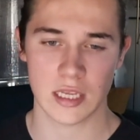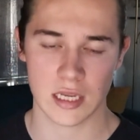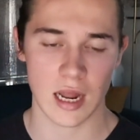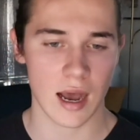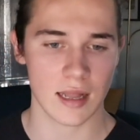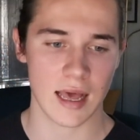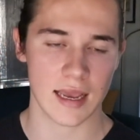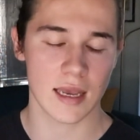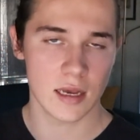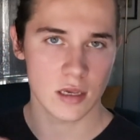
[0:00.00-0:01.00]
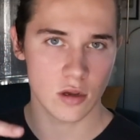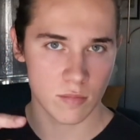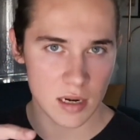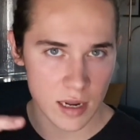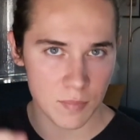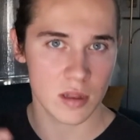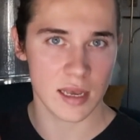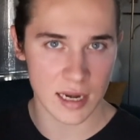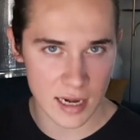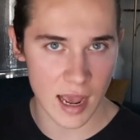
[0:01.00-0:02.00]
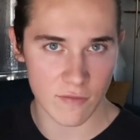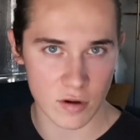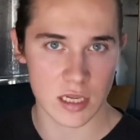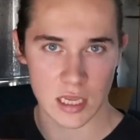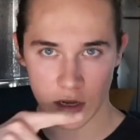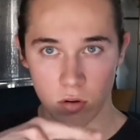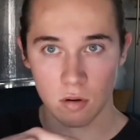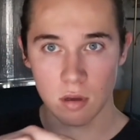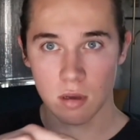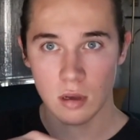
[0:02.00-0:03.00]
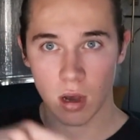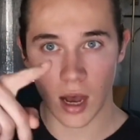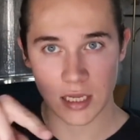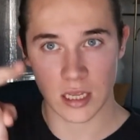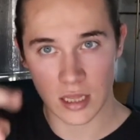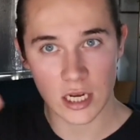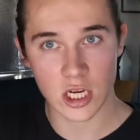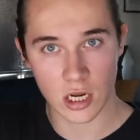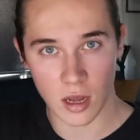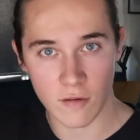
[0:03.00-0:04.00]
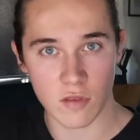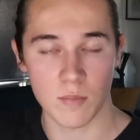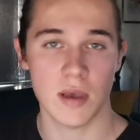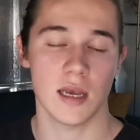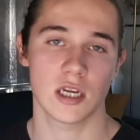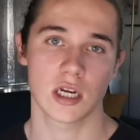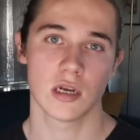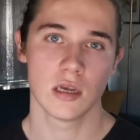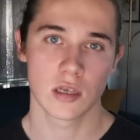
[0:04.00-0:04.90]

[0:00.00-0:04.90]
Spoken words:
It's not like you're manipulating every single oscillation of the pitch.